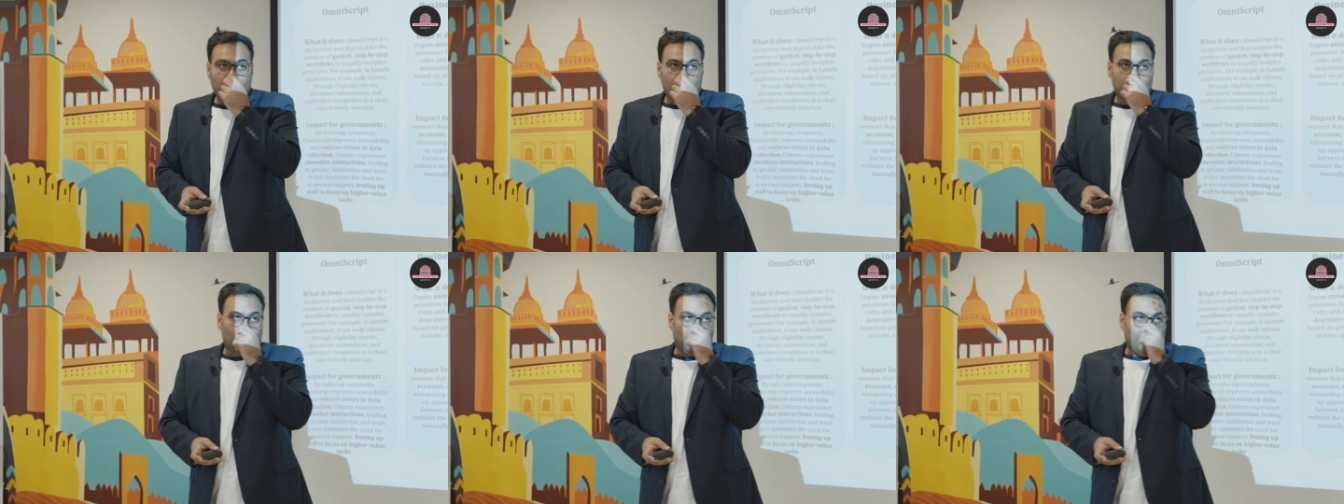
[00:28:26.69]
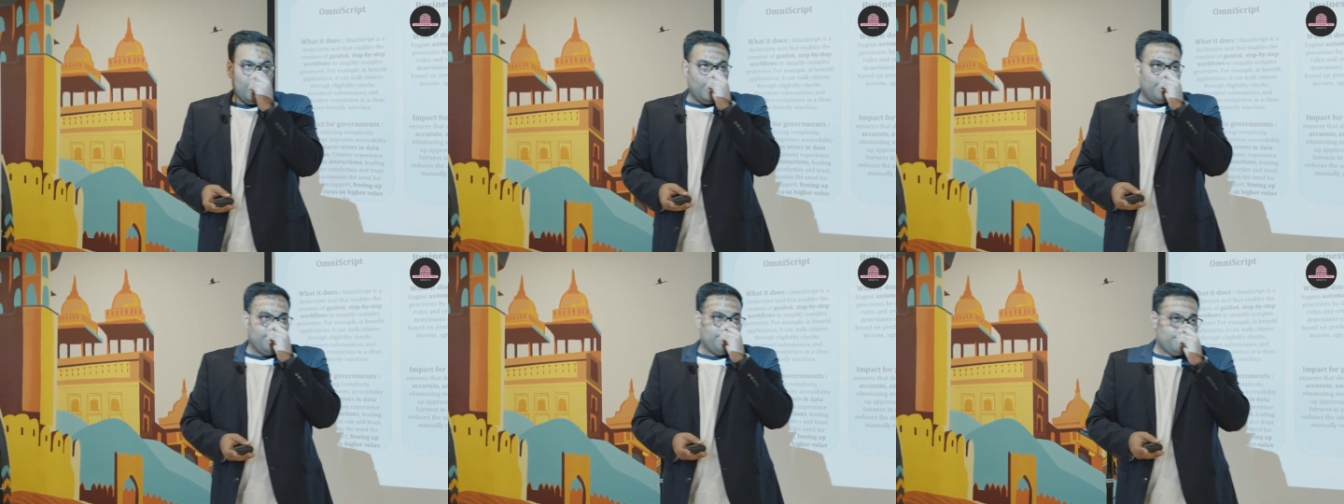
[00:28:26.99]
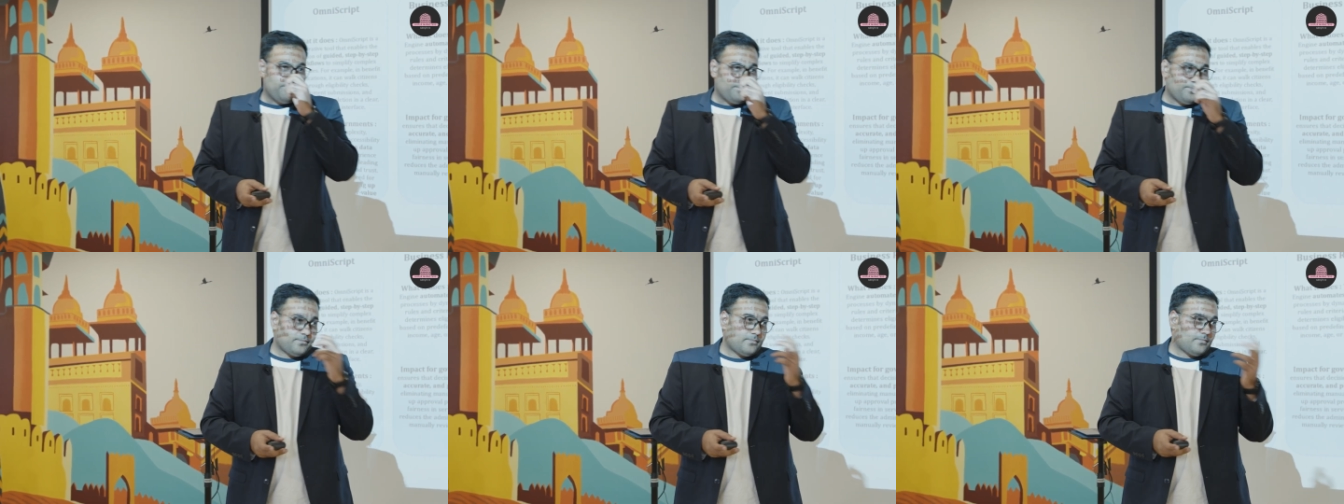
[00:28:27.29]
So
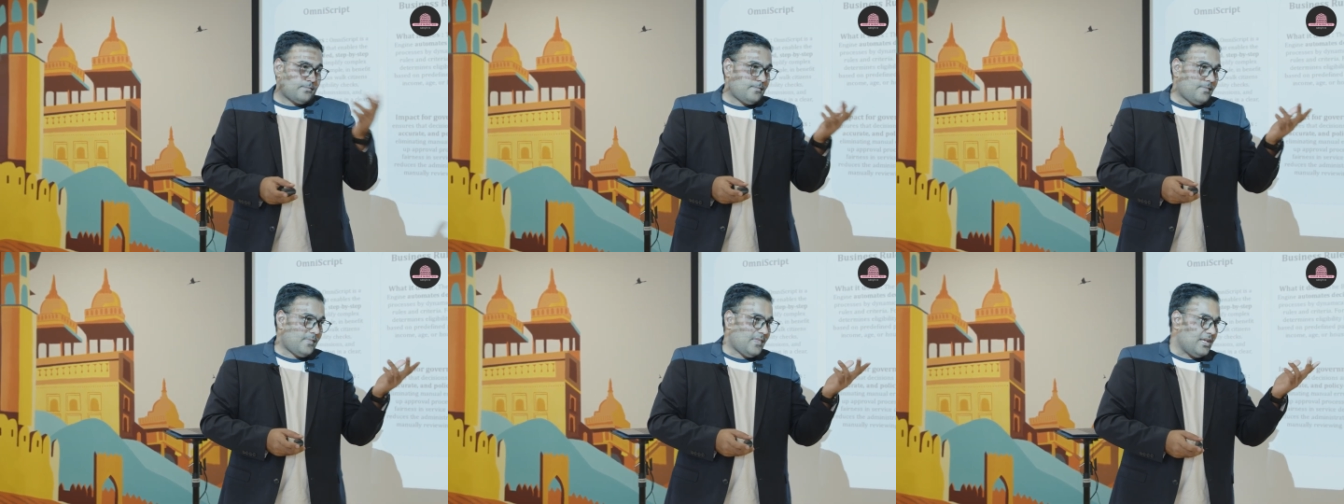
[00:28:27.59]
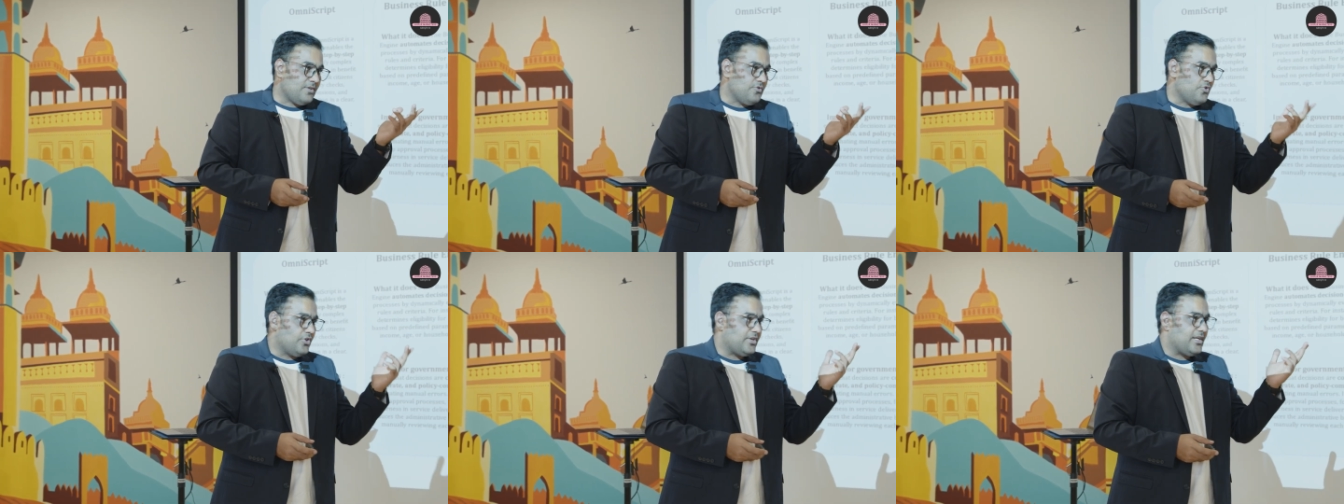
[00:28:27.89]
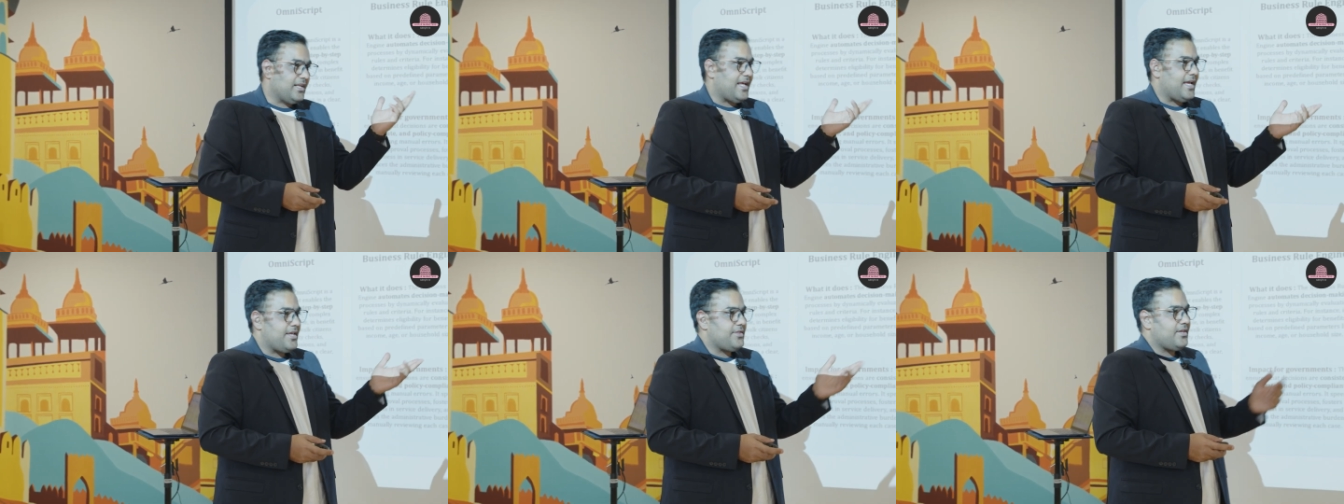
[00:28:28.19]

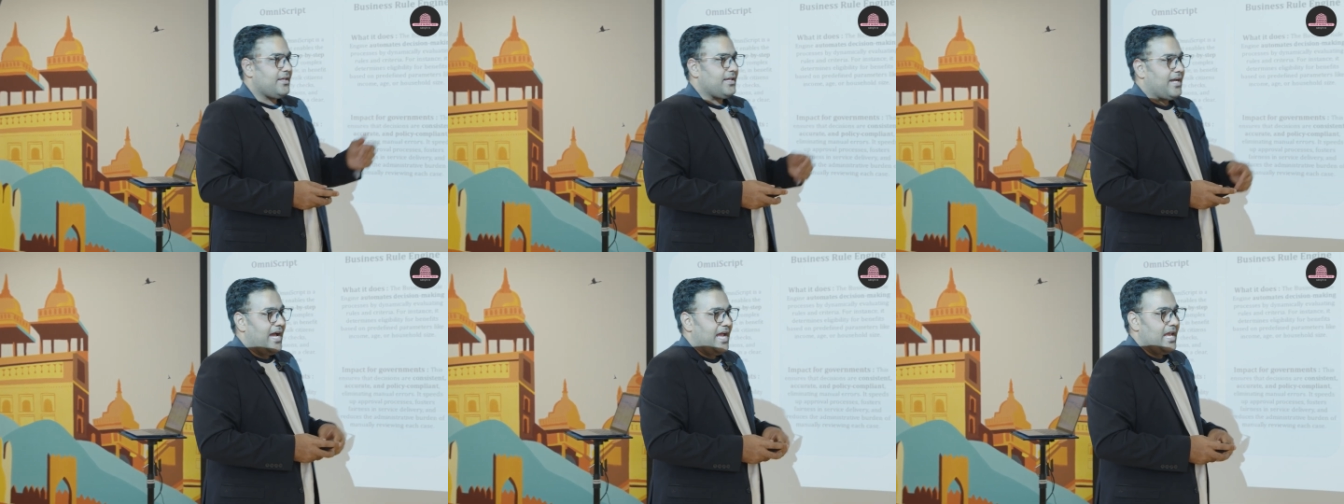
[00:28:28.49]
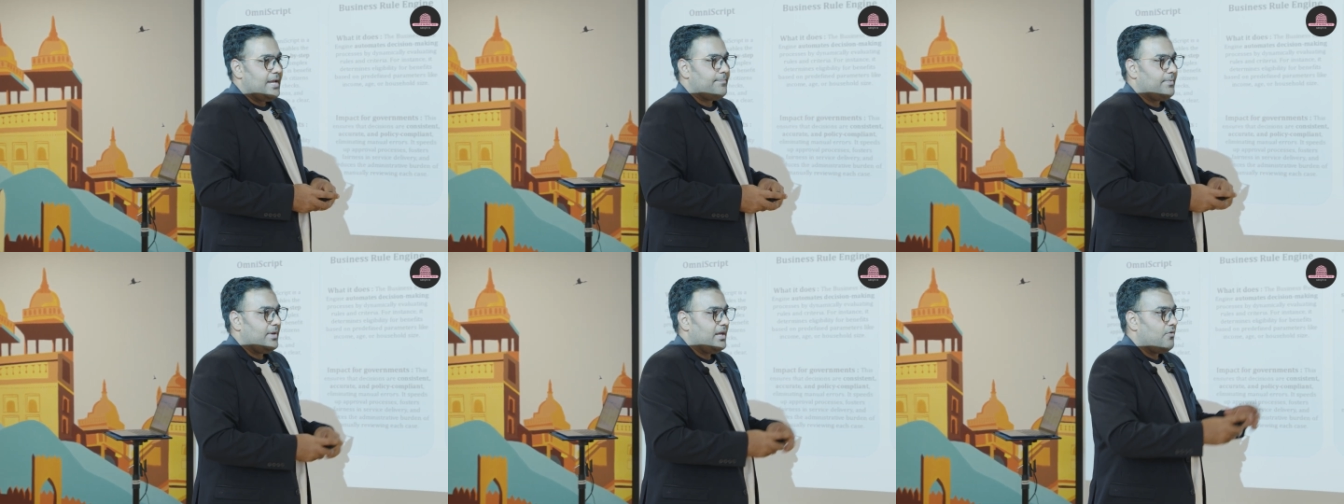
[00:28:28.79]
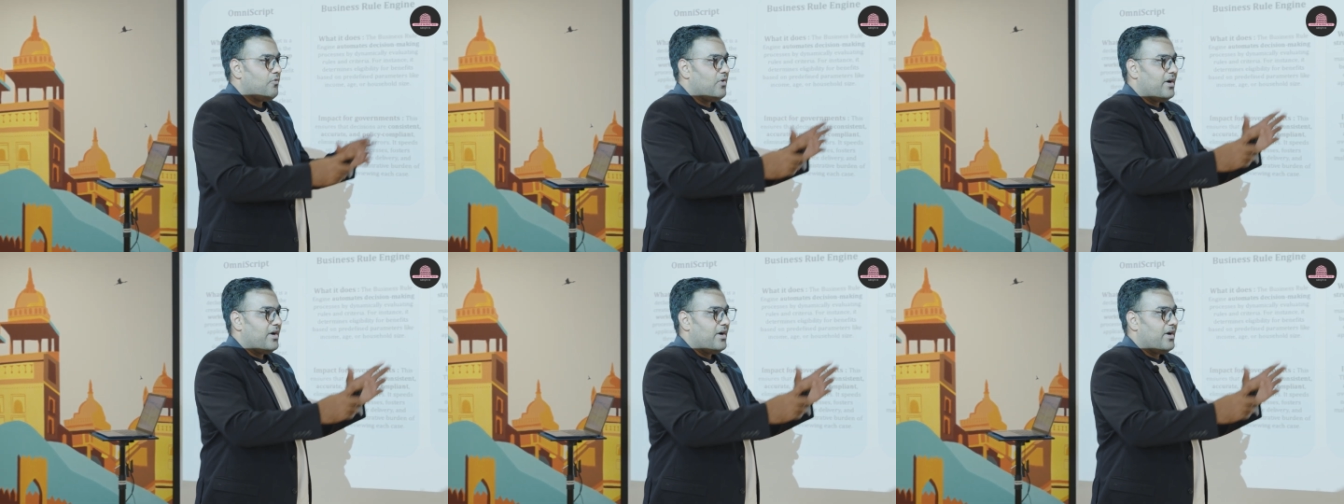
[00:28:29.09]
utilizing IP,